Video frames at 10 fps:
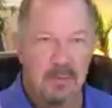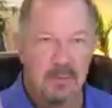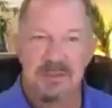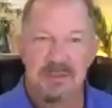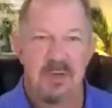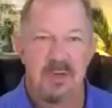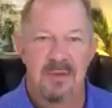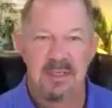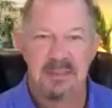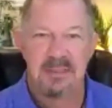I think that was the
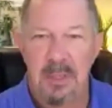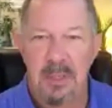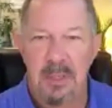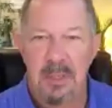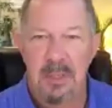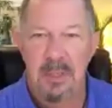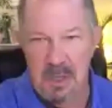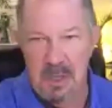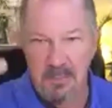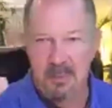3 things that we used
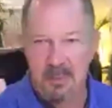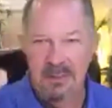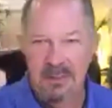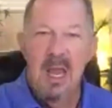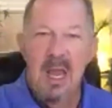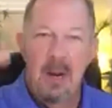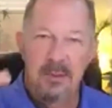as our bullet points.